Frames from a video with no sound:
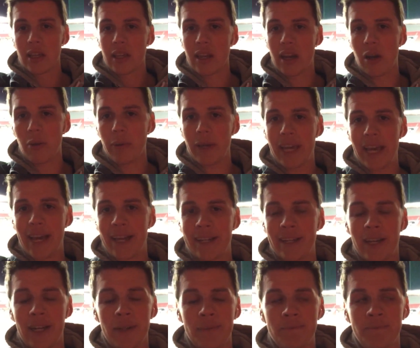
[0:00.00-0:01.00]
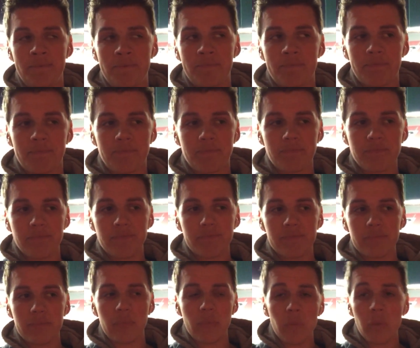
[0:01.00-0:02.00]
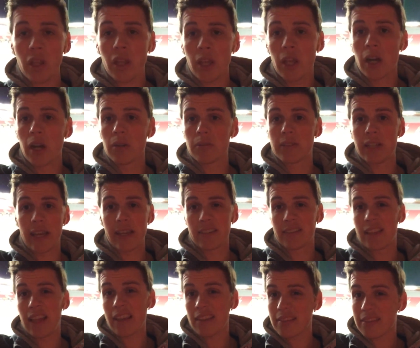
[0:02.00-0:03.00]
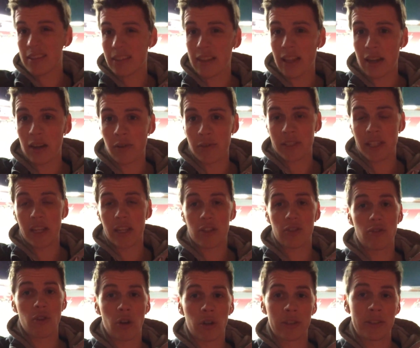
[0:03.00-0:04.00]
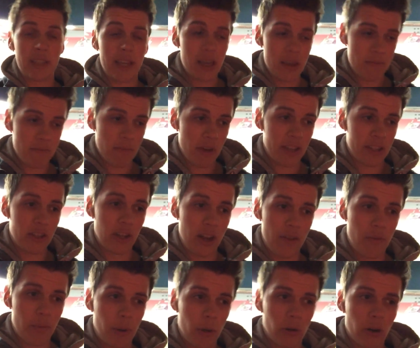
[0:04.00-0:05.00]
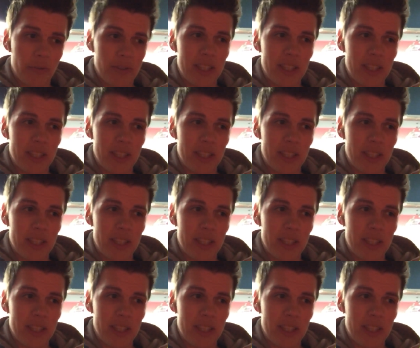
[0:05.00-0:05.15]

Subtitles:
we can, take this and then obviously the strong team into Liverpool.